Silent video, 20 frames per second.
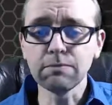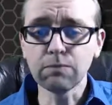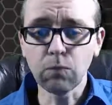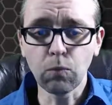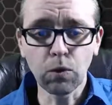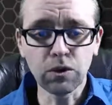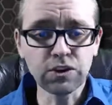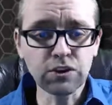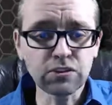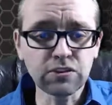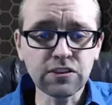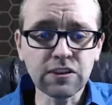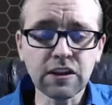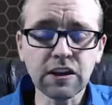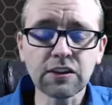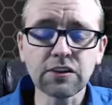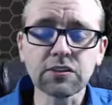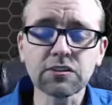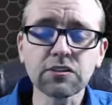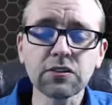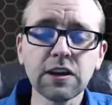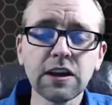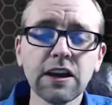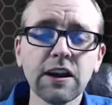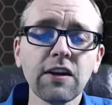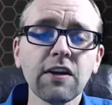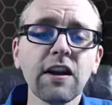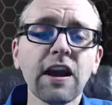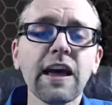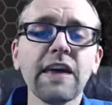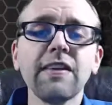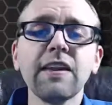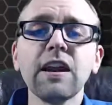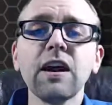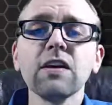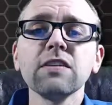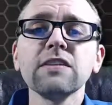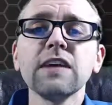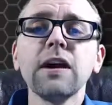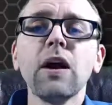what you see on your screen here, and then
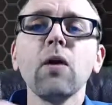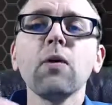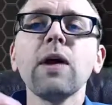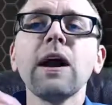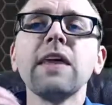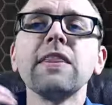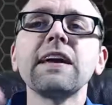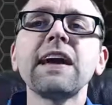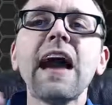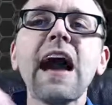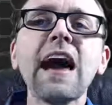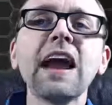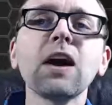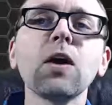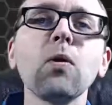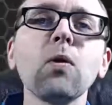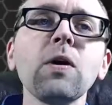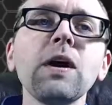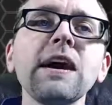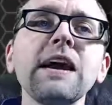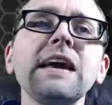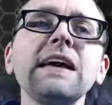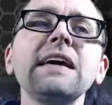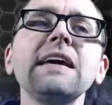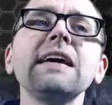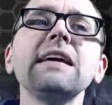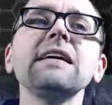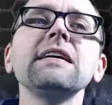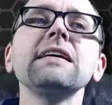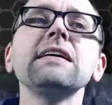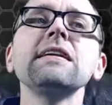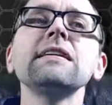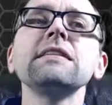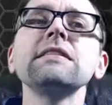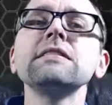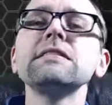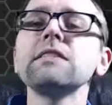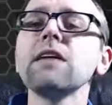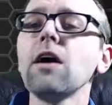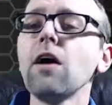I'll say, okay, the category
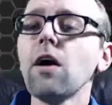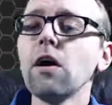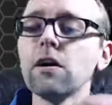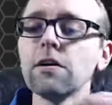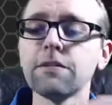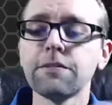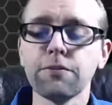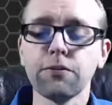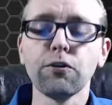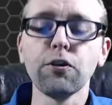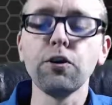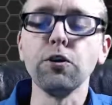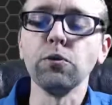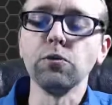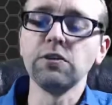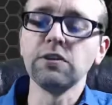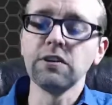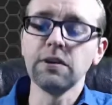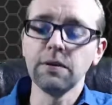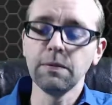is fruit.